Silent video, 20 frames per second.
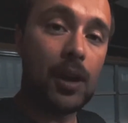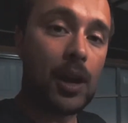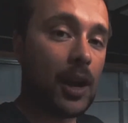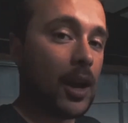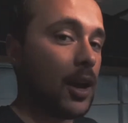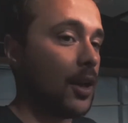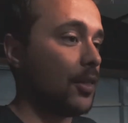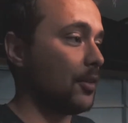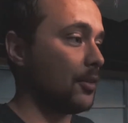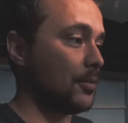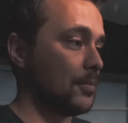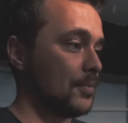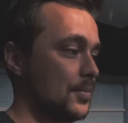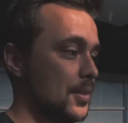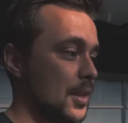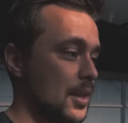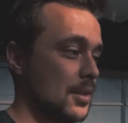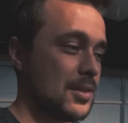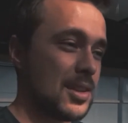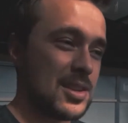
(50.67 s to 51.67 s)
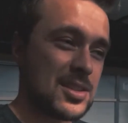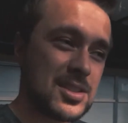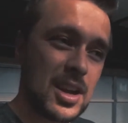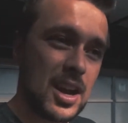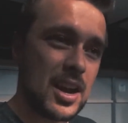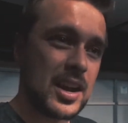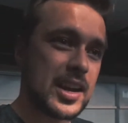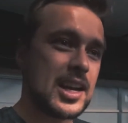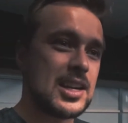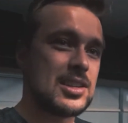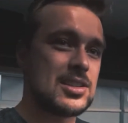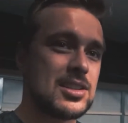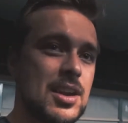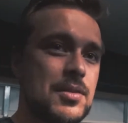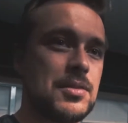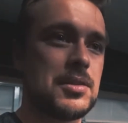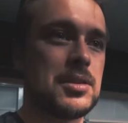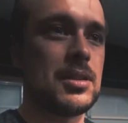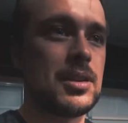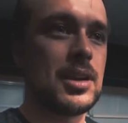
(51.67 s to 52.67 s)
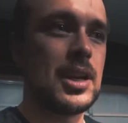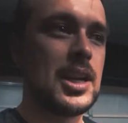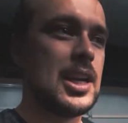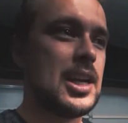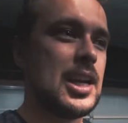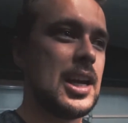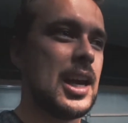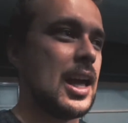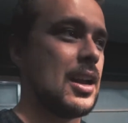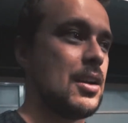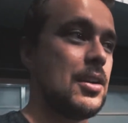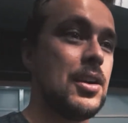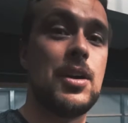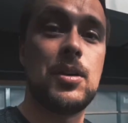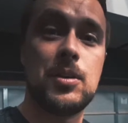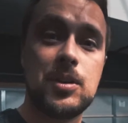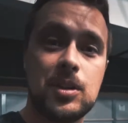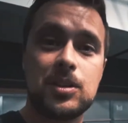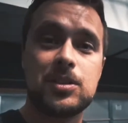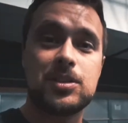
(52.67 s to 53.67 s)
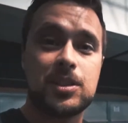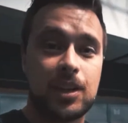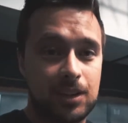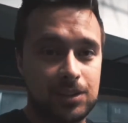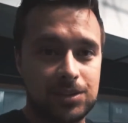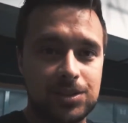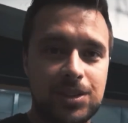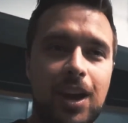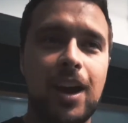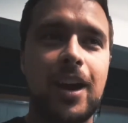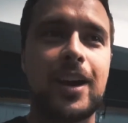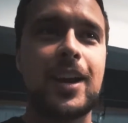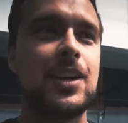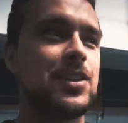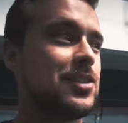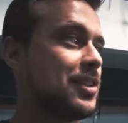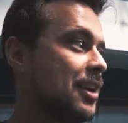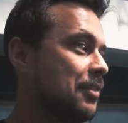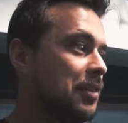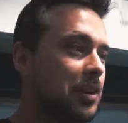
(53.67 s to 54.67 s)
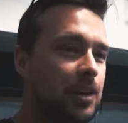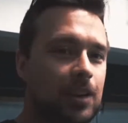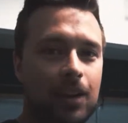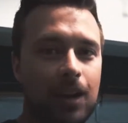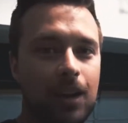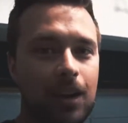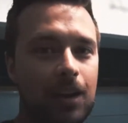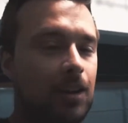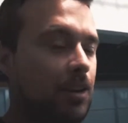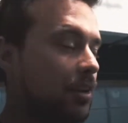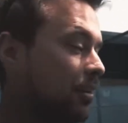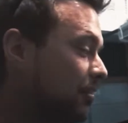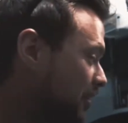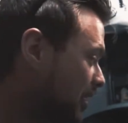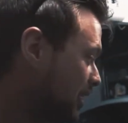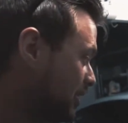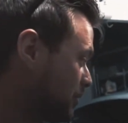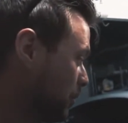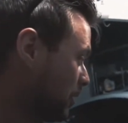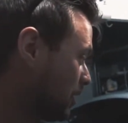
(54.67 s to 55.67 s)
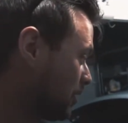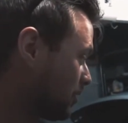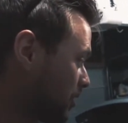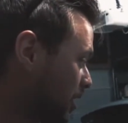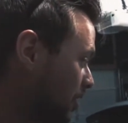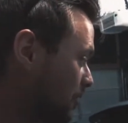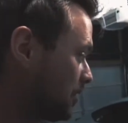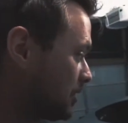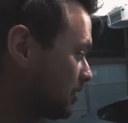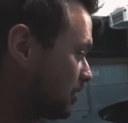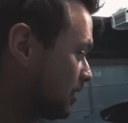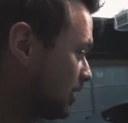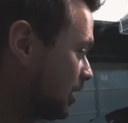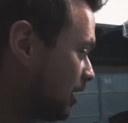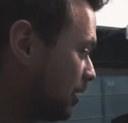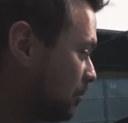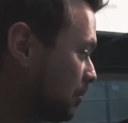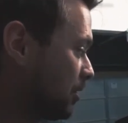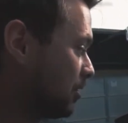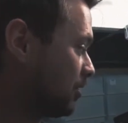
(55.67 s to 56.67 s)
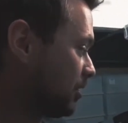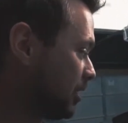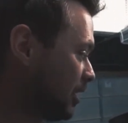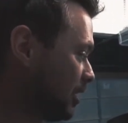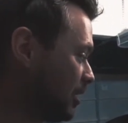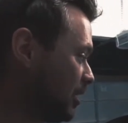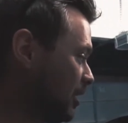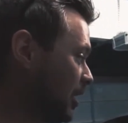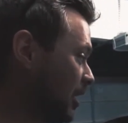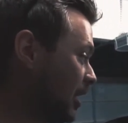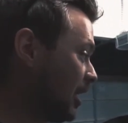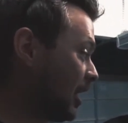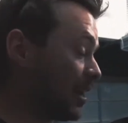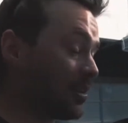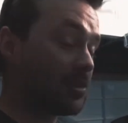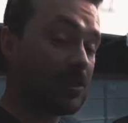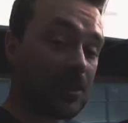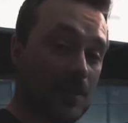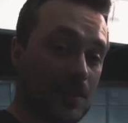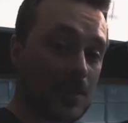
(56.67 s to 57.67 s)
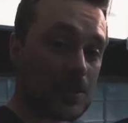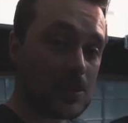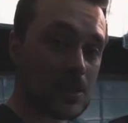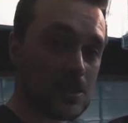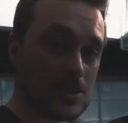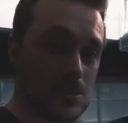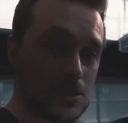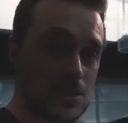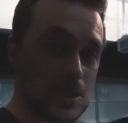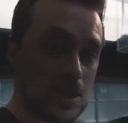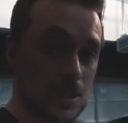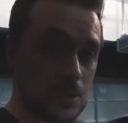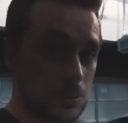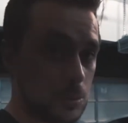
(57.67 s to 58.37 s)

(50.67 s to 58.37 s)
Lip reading: The stock A7, I don't know, it looks like a stock A7. These wheels obviously come with the S7s, as you see on the